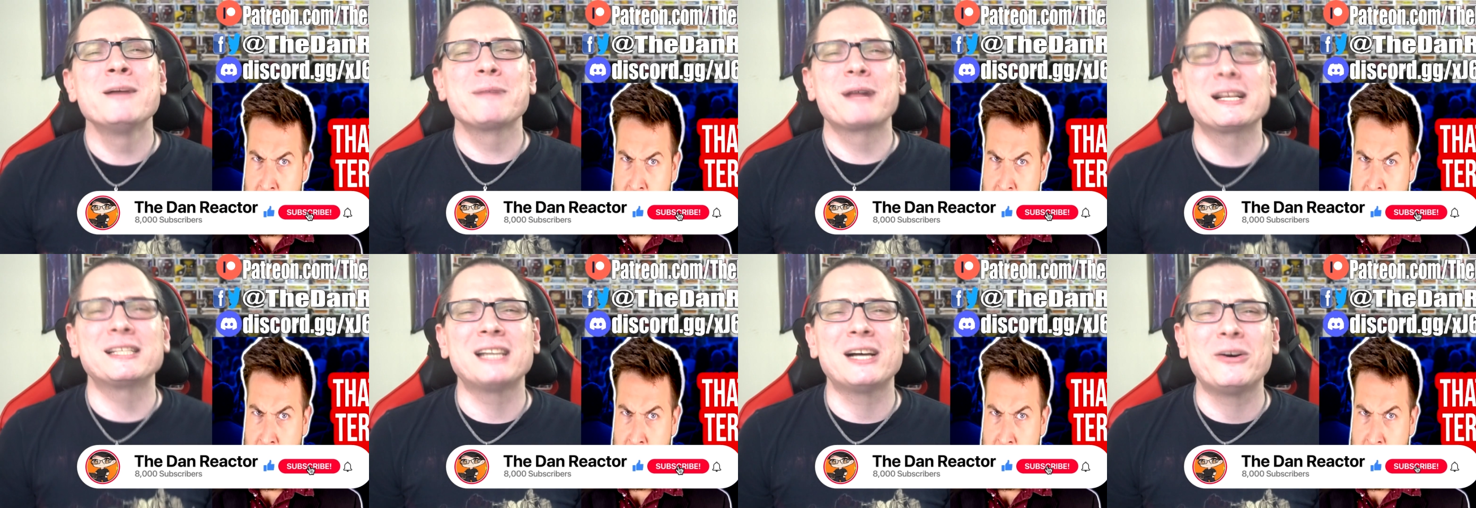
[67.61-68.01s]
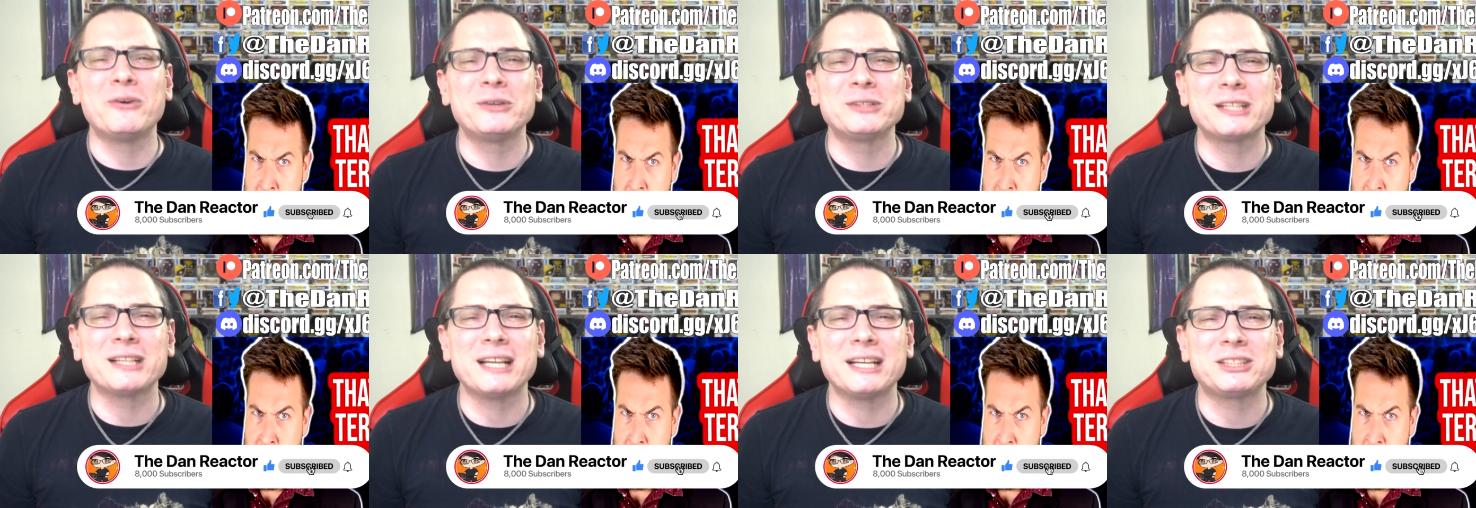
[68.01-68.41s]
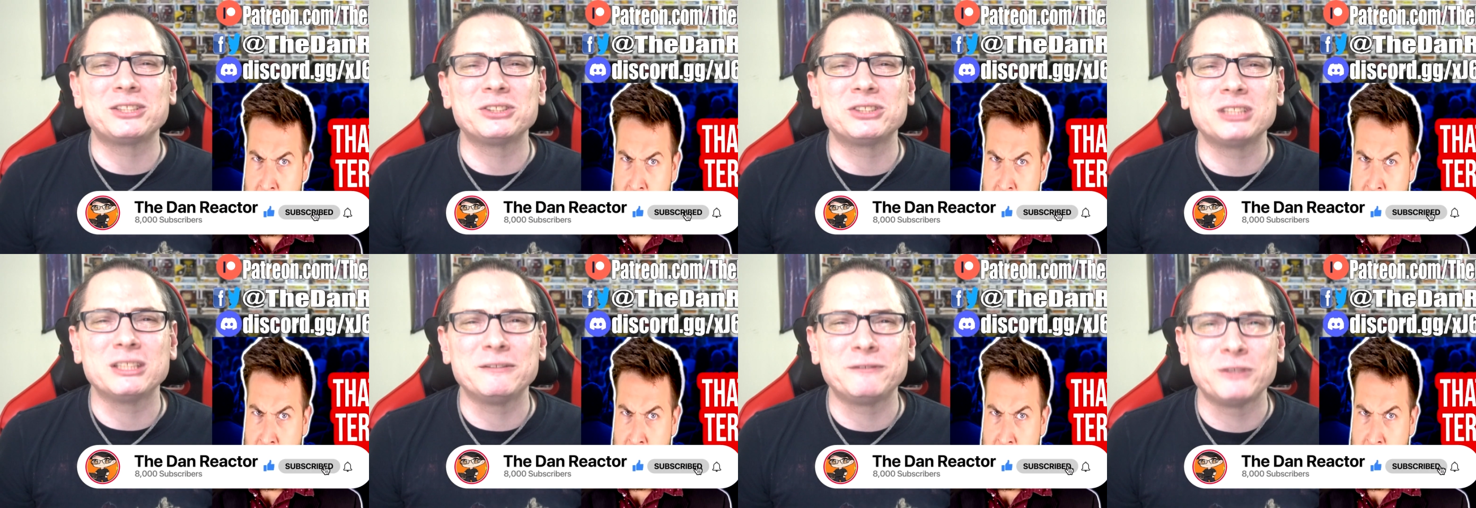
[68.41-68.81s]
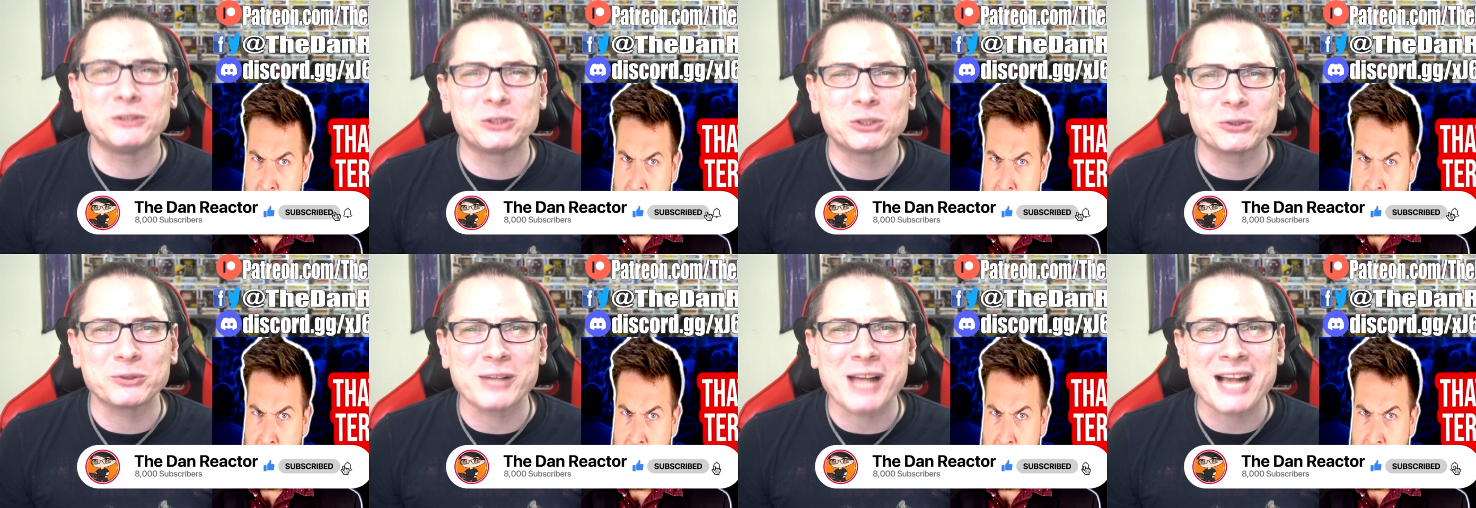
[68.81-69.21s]
Speaker 1: because not only does that let you see
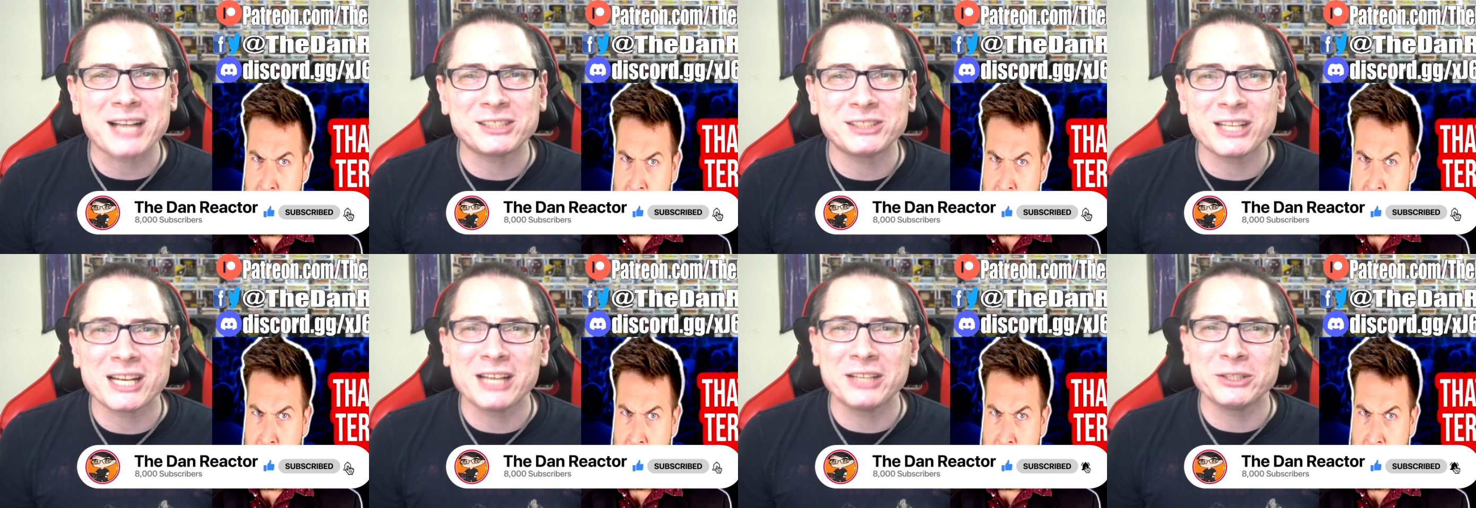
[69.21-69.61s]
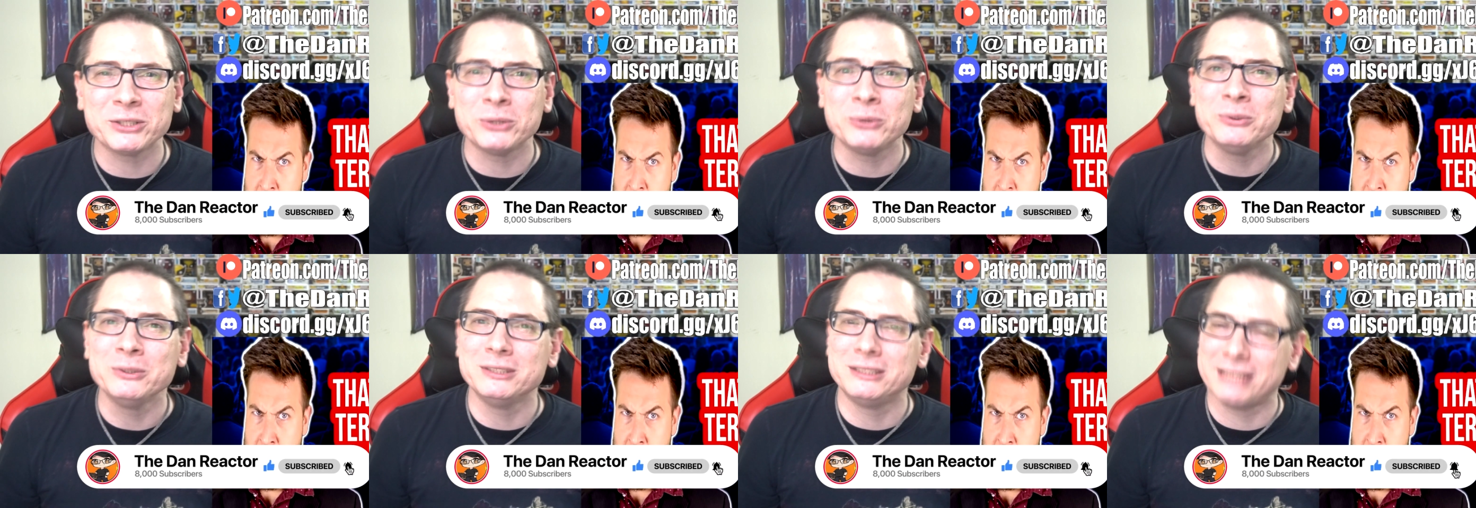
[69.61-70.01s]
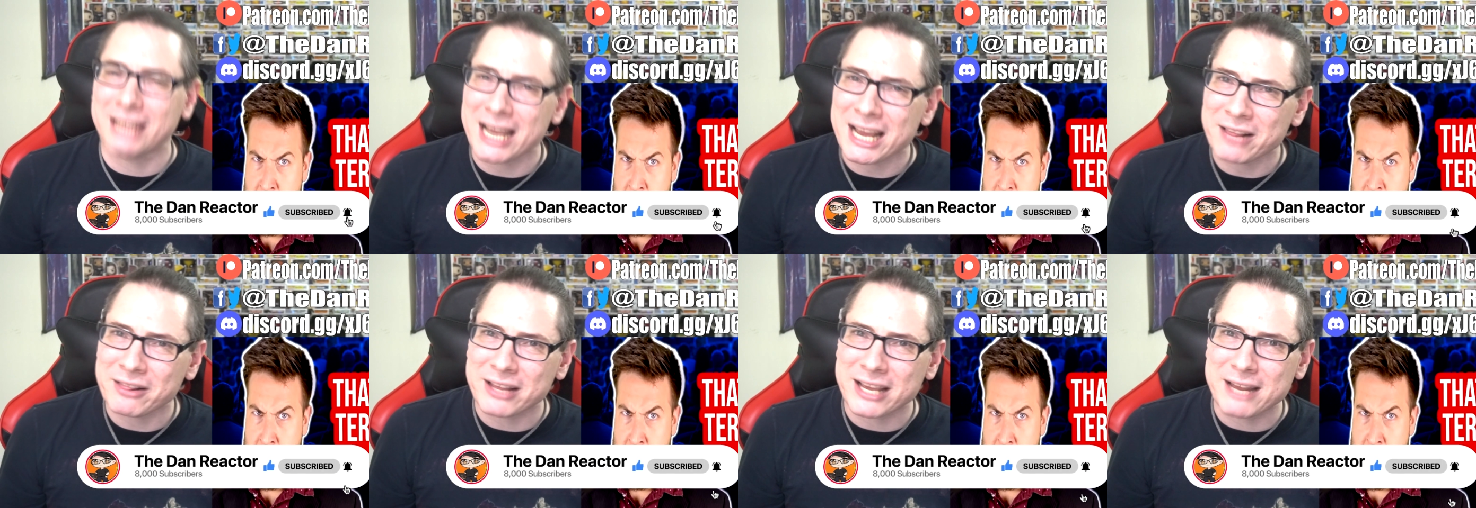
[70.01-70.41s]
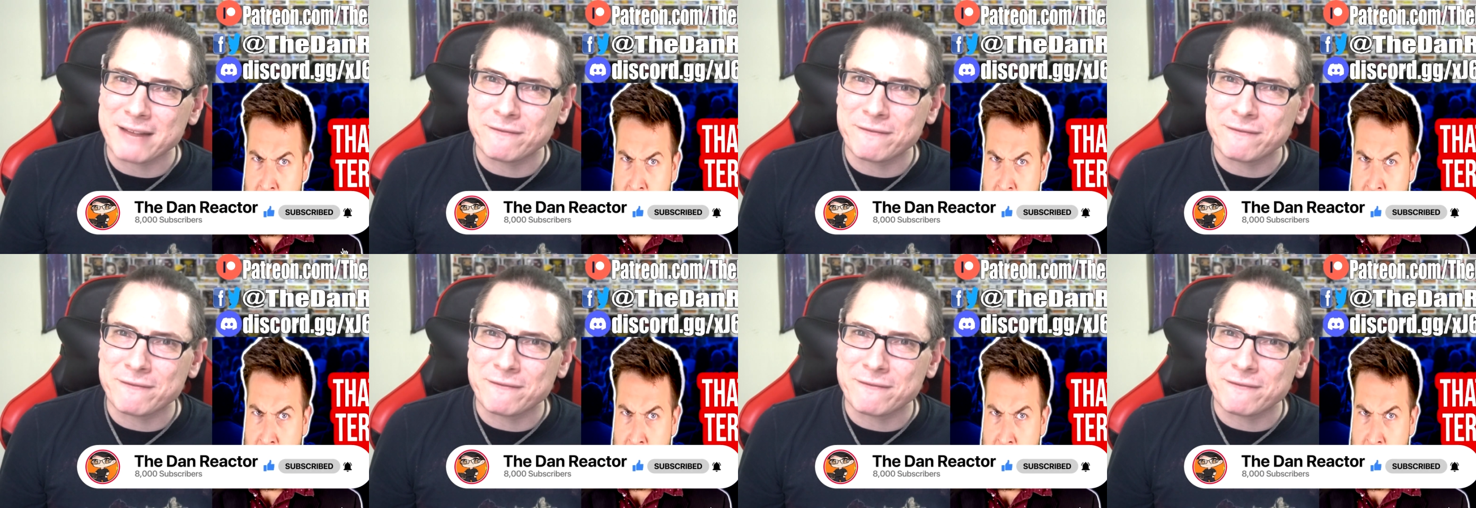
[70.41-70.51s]
future reactions that I do daily,